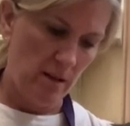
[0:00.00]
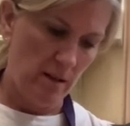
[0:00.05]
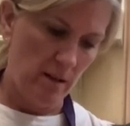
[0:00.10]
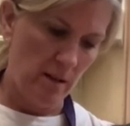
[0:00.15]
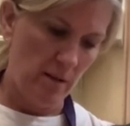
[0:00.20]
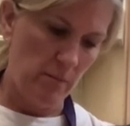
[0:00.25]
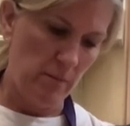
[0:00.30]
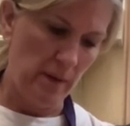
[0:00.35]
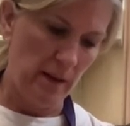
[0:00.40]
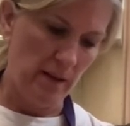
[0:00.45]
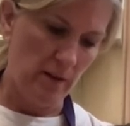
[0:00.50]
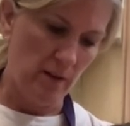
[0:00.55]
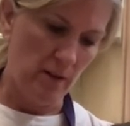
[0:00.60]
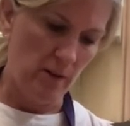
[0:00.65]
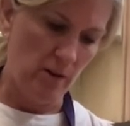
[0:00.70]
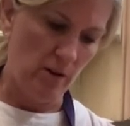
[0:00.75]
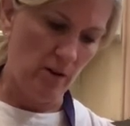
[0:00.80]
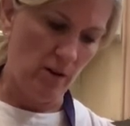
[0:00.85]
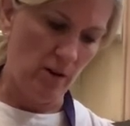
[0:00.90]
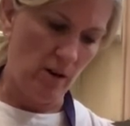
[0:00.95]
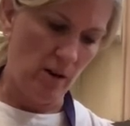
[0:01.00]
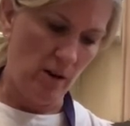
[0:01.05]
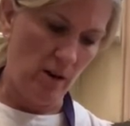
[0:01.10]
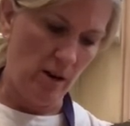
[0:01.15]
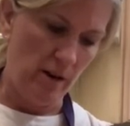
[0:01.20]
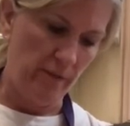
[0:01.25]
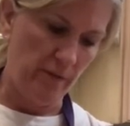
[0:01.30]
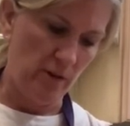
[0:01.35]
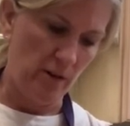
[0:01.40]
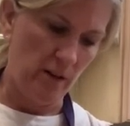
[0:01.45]
the better you're
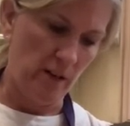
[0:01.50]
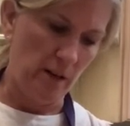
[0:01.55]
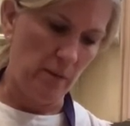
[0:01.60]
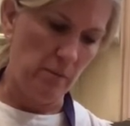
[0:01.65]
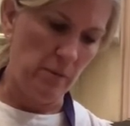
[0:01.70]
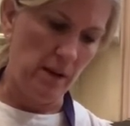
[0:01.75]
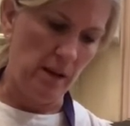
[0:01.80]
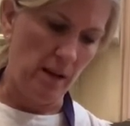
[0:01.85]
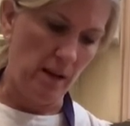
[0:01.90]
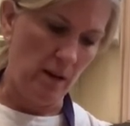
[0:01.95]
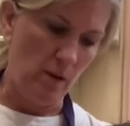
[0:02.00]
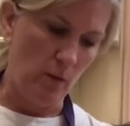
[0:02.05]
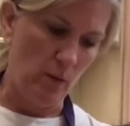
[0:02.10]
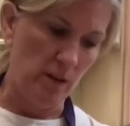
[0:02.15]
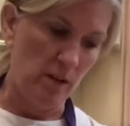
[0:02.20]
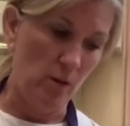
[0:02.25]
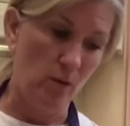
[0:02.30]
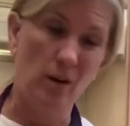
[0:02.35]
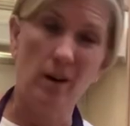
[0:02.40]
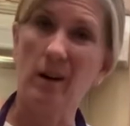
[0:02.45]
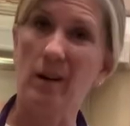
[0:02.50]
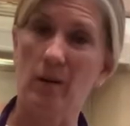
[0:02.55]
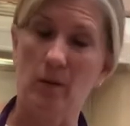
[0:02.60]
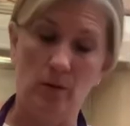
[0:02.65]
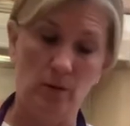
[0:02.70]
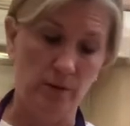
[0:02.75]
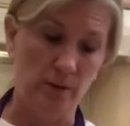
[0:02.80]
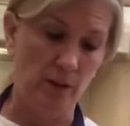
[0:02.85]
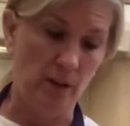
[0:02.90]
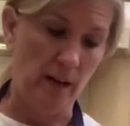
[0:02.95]
off you're going to be when you are
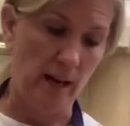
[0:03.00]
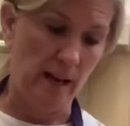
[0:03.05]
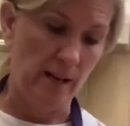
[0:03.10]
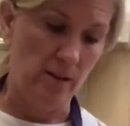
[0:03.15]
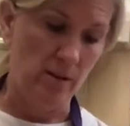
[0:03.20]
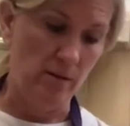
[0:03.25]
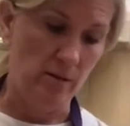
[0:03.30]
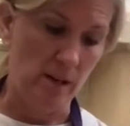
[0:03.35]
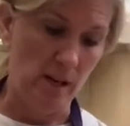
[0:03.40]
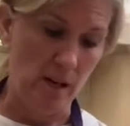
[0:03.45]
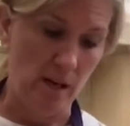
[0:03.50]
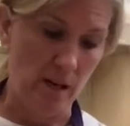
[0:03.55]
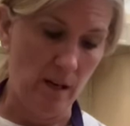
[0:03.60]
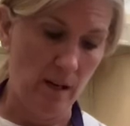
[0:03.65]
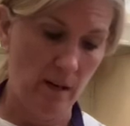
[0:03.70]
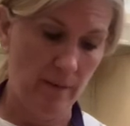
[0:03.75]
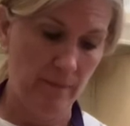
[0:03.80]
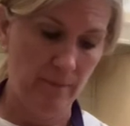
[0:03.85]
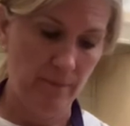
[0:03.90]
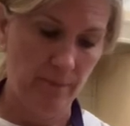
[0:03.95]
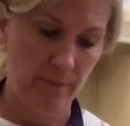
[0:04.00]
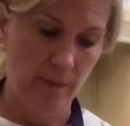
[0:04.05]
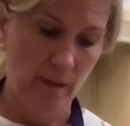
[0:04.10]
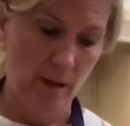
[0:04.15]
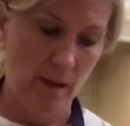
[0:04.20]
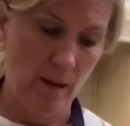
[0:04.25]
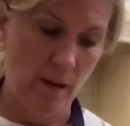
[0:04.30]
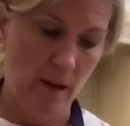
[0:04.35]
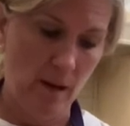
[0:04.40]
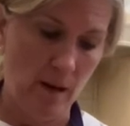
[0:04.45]
older and you need,
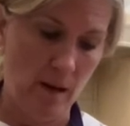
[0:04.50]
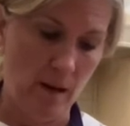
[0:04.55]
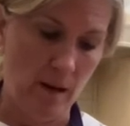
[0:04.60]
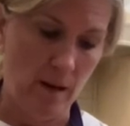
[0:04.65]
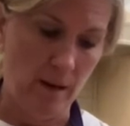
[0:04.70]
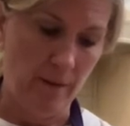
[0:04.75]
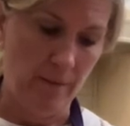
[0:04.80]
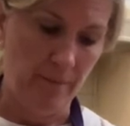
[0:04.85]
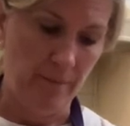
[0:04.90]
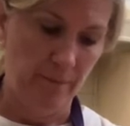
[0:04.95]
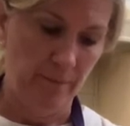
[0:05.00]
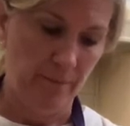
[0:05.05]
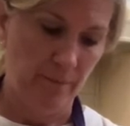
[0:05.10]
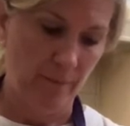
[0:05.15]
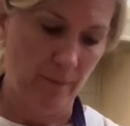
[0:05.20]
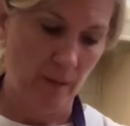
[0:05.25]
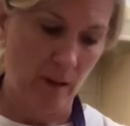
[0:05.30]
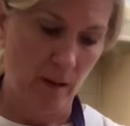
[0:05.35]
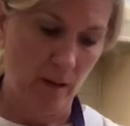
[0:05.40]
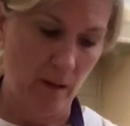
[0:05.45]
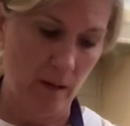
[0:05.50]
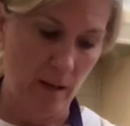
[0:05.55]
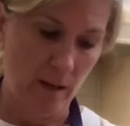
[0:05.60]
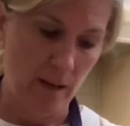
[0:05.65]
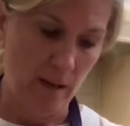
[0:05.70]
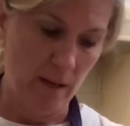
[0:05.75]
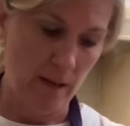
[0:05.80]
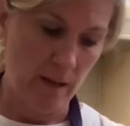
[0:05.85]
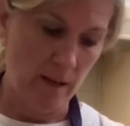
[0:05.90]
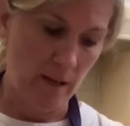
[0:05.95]
um,
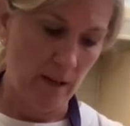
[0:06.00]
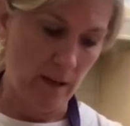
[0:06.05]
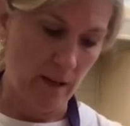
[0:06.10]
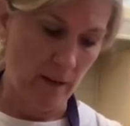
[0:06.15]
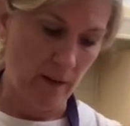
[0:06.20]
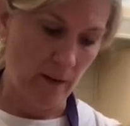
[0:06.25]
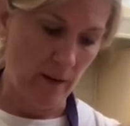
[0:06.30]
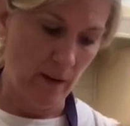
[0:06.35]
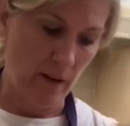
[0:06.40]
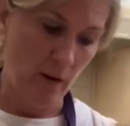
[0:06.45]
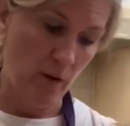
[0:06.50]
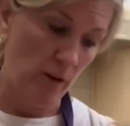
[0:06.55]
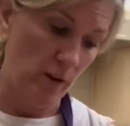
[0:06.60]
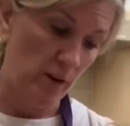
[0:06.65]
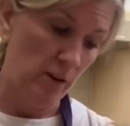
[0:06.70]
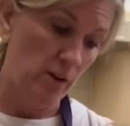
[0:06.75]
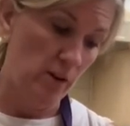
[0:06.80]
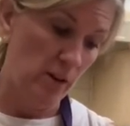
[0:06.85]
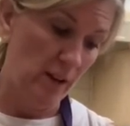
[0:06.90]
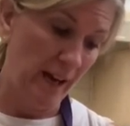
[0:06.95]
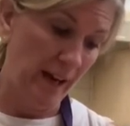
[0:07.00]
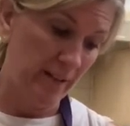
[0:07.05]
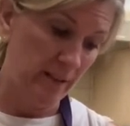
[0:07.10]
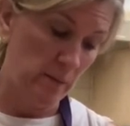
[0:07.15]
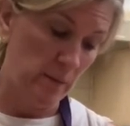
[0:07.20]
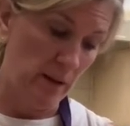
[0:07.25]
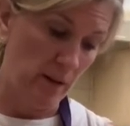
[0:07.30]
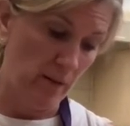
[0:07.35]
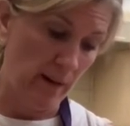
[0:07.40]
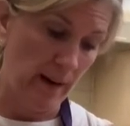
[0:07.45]
you know, or you have to
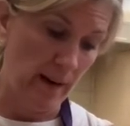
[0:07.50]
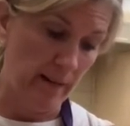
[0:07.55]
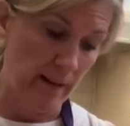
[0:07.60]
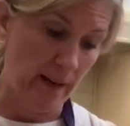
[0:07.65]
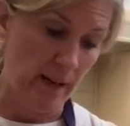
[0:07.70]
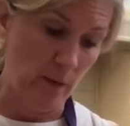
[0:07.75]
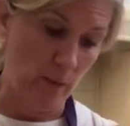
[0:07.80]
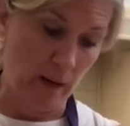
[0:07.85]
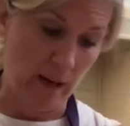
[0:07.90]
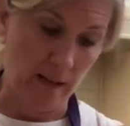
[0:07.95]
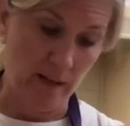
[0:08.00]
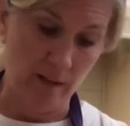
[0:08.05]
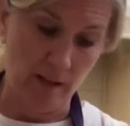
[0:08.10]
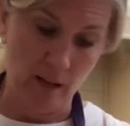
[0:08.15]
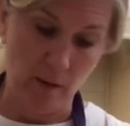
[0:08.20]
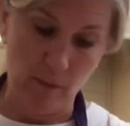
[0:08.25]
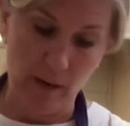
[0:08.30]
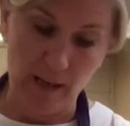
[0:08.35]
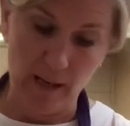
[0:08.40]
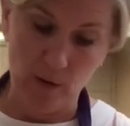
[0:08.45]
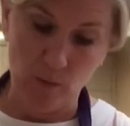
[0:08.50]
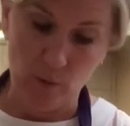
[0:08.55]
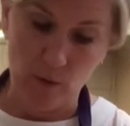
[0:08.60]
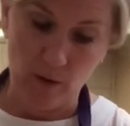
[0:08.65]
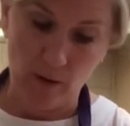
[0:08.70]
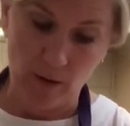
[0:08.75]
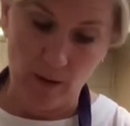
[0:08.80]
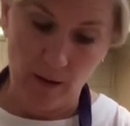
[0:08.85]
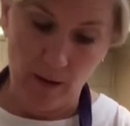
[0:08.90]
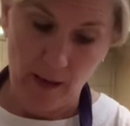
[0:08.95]
be around anyway. So you might as
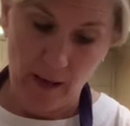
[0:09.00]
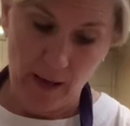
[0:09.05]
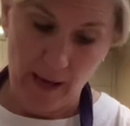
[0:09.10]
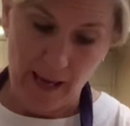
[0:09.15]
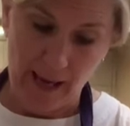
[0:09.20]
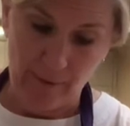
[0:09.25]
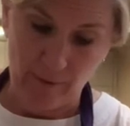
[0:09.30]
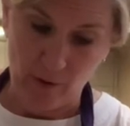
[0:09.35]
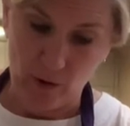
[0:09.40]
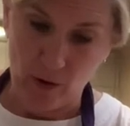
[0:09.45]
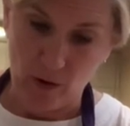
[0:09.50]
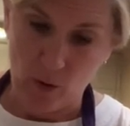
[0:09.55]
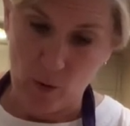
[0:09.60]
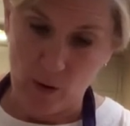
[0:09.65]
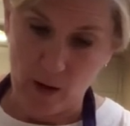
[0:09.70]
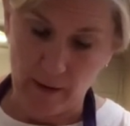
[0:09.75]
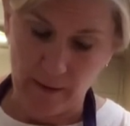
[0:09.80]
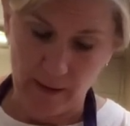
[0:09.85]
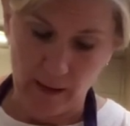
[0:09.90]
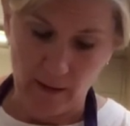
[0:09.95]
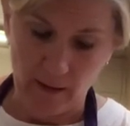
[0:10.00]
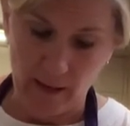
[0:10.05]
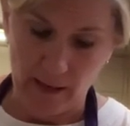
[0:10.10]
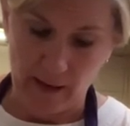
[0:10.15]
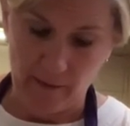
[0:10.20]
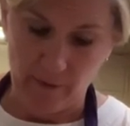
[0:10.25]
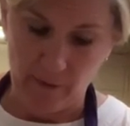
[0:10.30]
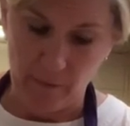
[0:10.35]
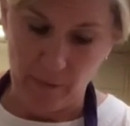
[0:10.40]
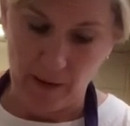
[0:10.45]
well have a good quality of
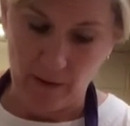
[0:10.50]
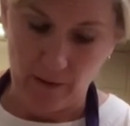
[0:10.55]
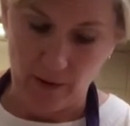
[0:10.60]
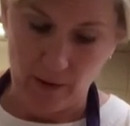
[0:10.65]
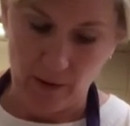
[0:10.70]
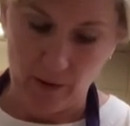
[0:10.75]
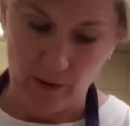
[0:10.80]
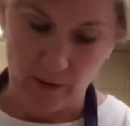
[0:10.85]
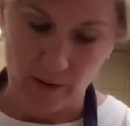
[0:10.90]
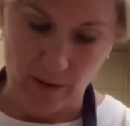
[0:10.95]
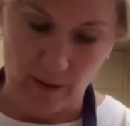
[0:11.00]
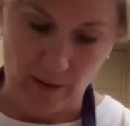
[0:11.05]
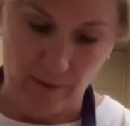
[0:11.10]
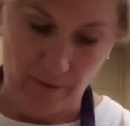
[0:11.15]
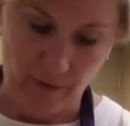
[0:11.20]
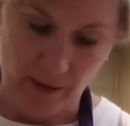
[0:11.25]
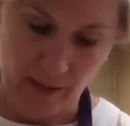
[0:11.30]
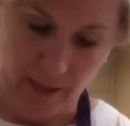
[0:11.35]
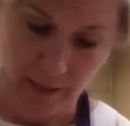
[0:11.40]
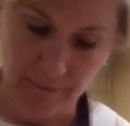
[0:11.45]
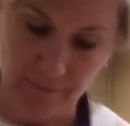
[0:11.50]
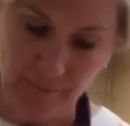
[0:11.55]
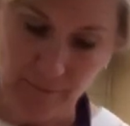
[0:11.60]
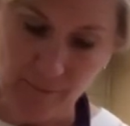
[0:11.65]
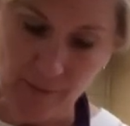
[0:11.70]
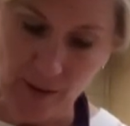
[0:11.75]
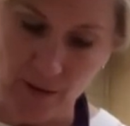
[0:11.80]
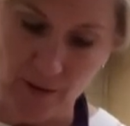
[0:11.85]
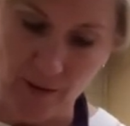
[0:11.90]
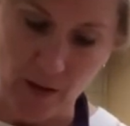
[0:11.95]
life and be able to do stuff, right?
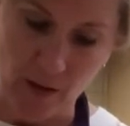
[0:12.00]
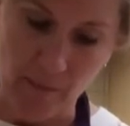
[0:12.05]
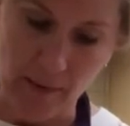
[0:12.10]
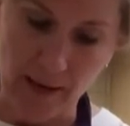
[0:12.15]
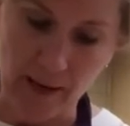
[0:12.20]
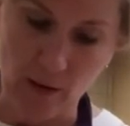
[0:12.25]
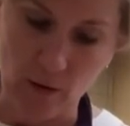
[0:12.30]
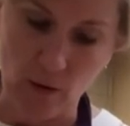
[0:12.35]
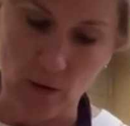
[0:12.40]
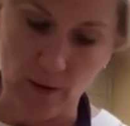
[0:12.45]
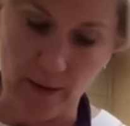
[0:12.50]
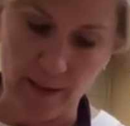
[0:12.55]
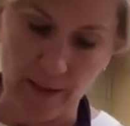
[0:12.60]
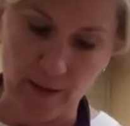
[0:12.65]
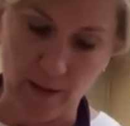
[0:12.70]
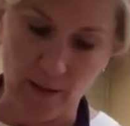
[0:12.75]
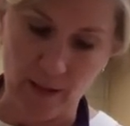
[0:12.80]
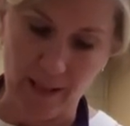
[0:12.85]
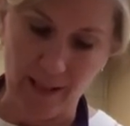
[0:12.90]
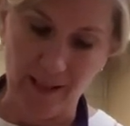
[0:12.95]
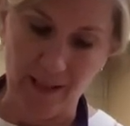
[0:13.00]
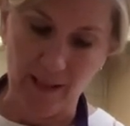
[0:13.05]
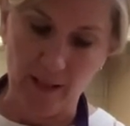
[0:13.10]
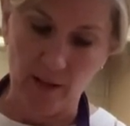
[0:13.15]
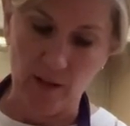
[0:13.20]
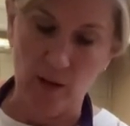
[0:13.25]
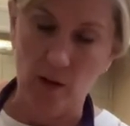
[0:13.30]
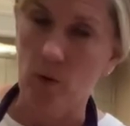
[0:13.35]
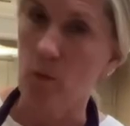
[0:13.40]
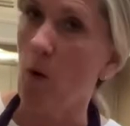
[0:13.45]
So my goal is to
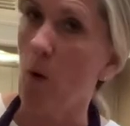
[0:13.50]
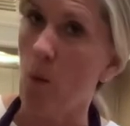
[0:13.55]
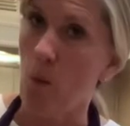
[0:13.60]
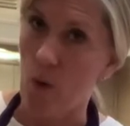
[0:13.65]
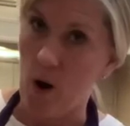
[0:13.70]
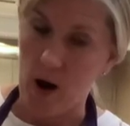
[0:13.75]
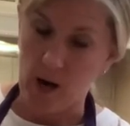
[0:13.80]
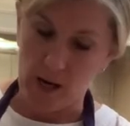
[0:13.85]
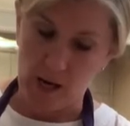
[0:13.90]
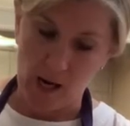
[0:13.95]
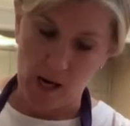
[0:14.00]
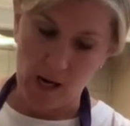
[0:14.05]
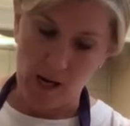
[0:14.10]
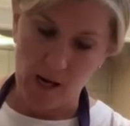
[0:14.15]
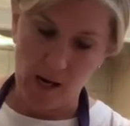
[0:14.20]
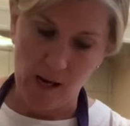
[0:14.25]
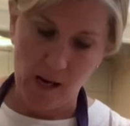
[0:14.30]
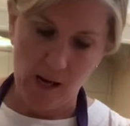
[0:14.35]
continue walking.